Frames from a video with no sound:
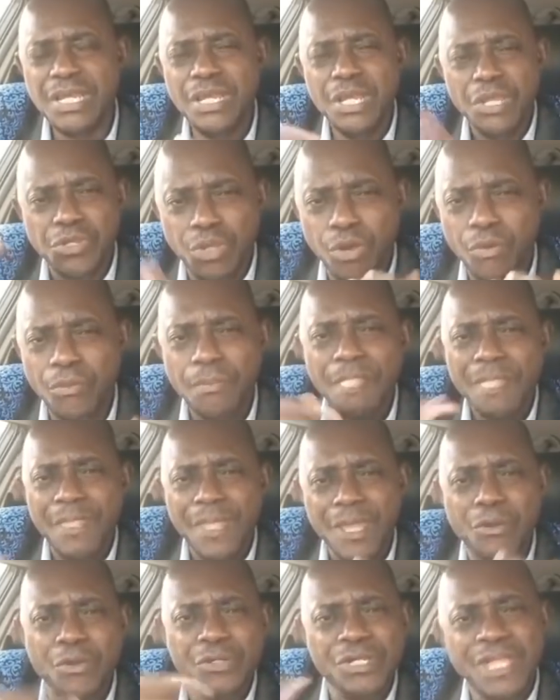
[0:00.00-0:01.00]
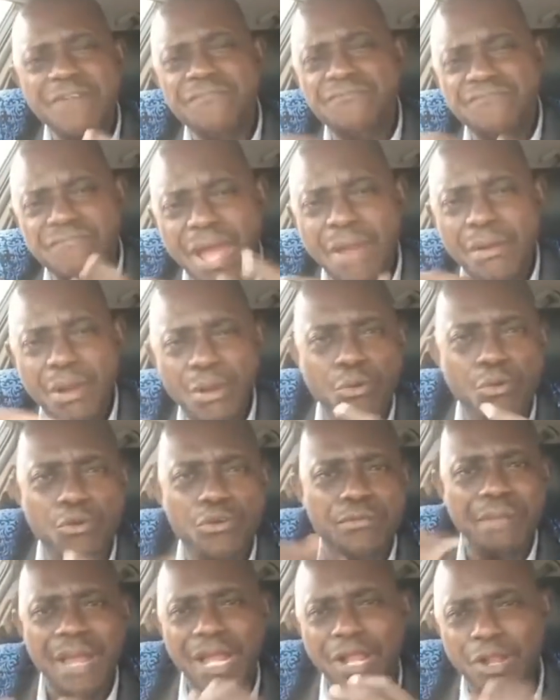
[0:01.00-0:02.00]
So it would be very good,
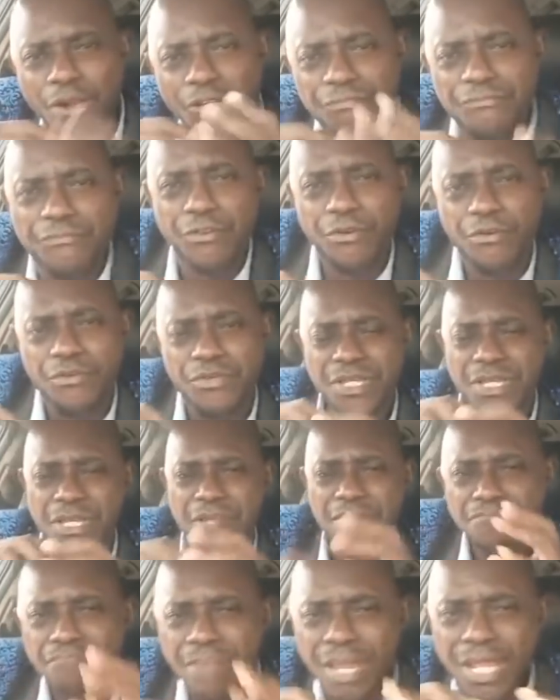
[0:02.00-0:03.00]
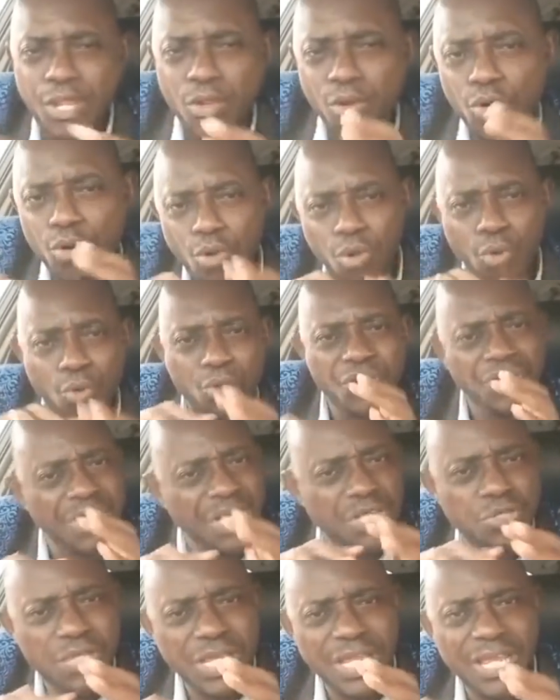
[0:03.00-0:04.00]
my governor, make you look
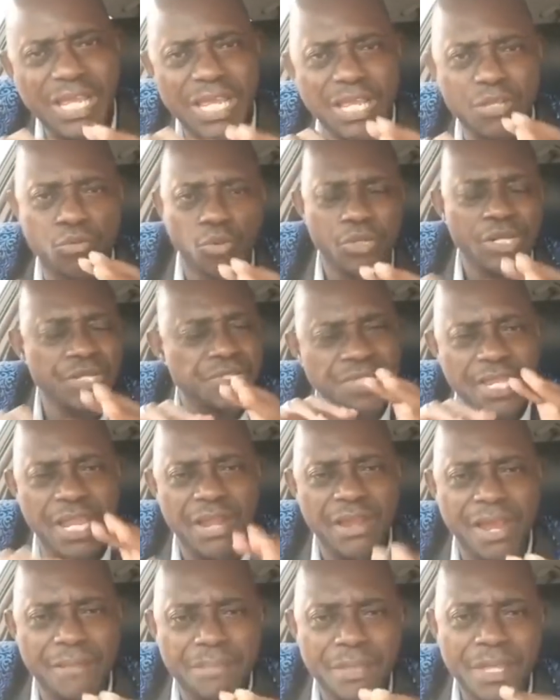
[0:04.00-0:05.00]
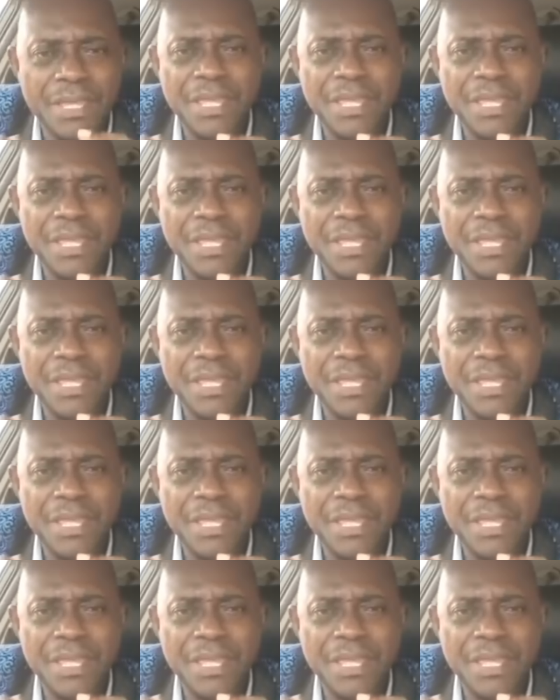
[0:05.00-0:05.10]
into this area.